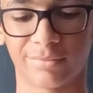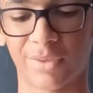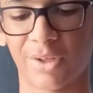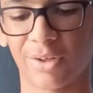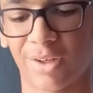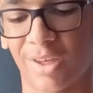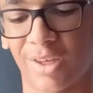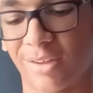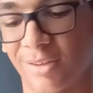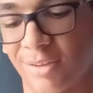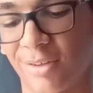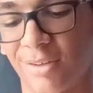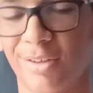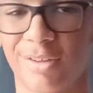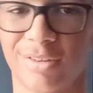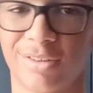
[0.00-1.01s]
Okay, so
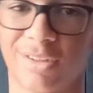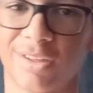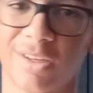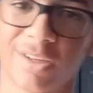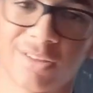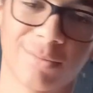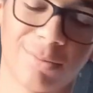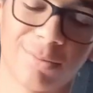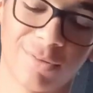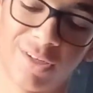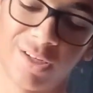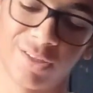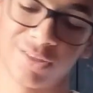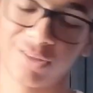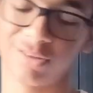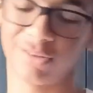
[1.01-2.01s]
here's the
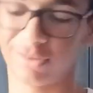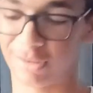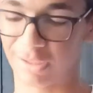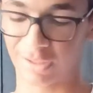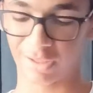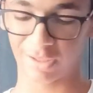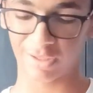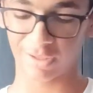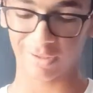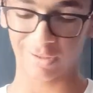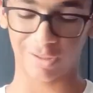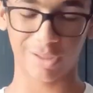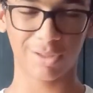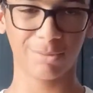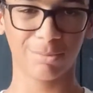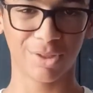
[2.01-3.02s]
explanation.
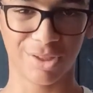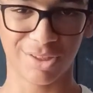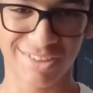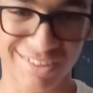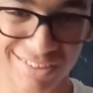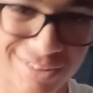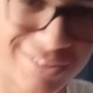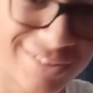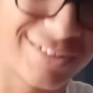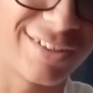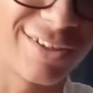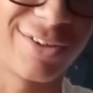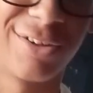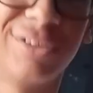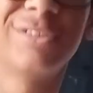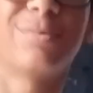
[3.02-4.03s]
I know magicians
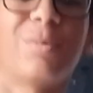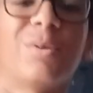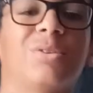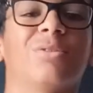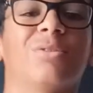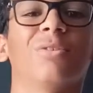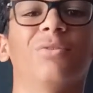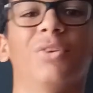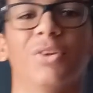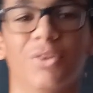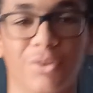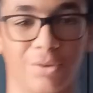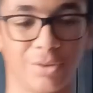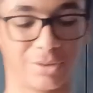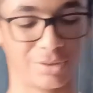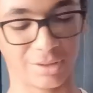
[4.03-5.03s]
aren't supposed to reveal
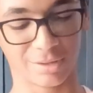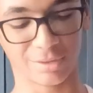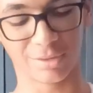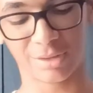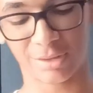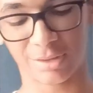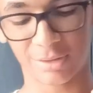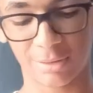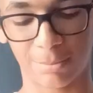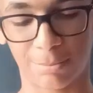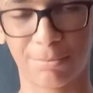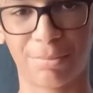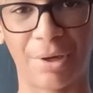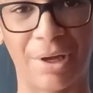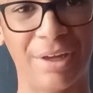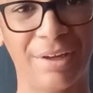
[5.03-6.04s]
their secrets,
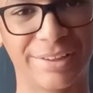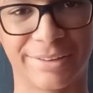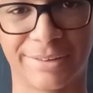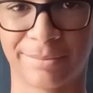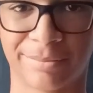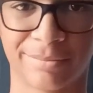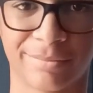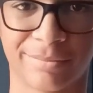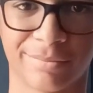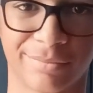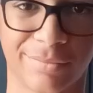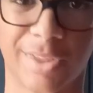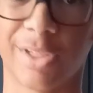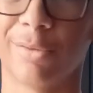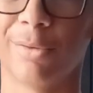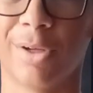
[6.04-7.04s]
but
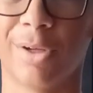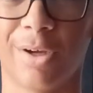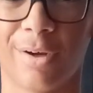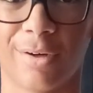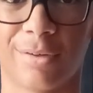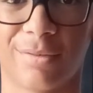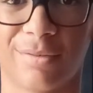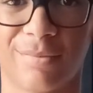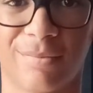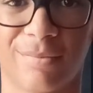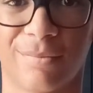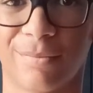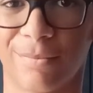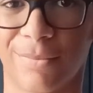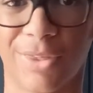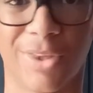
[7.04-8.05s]
here we are,
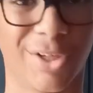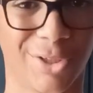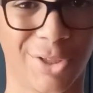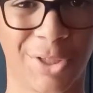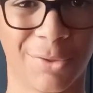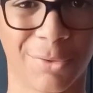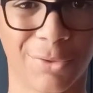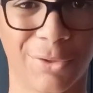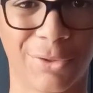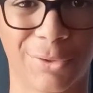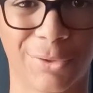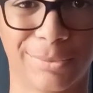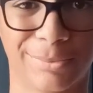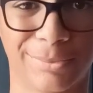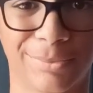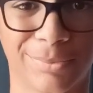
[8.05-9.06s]
the tutorial.
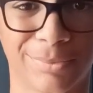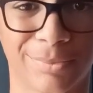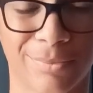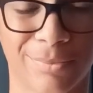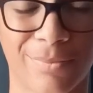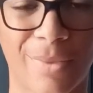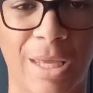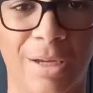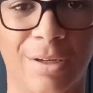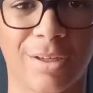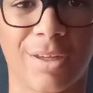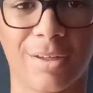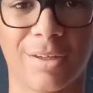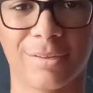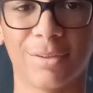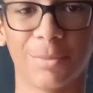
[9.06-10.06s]

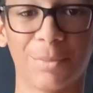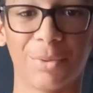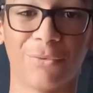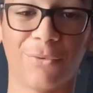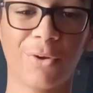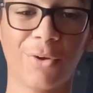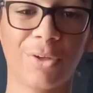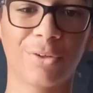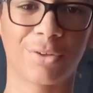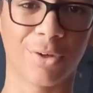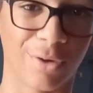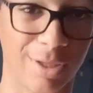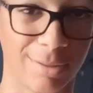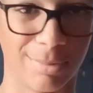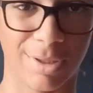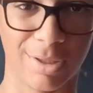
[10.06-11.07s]
Okay, so before you show
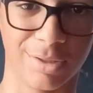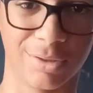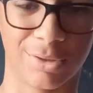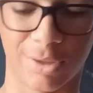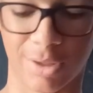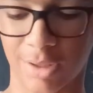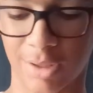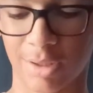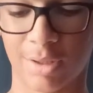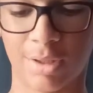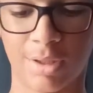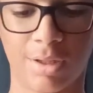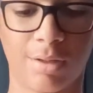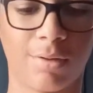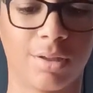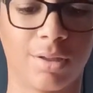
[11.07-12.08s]
anybody this trick,
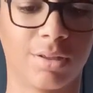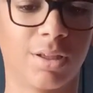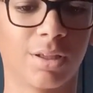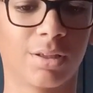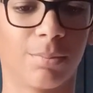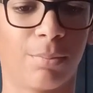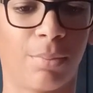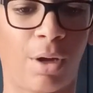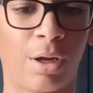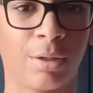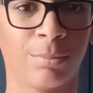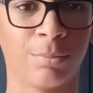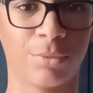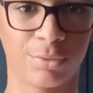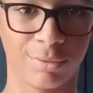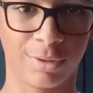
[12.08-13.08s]
you want to take the bottom
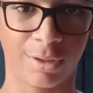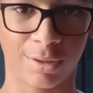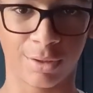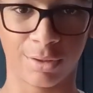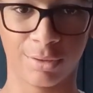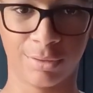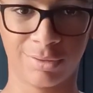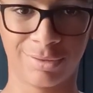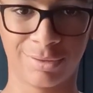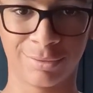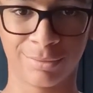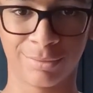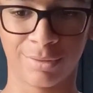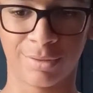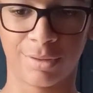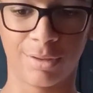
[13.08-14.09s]
3 cards,
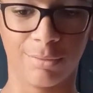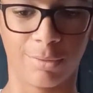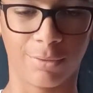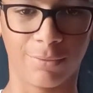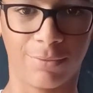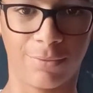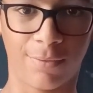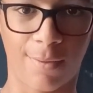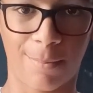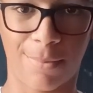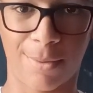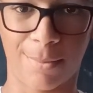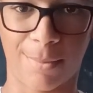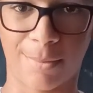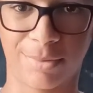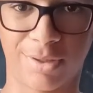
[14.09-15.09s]
and you want to flip
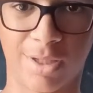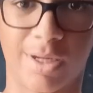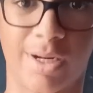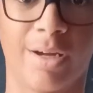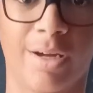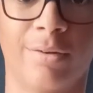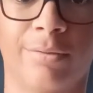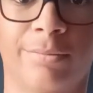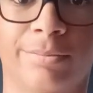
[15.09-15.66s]
them upside down.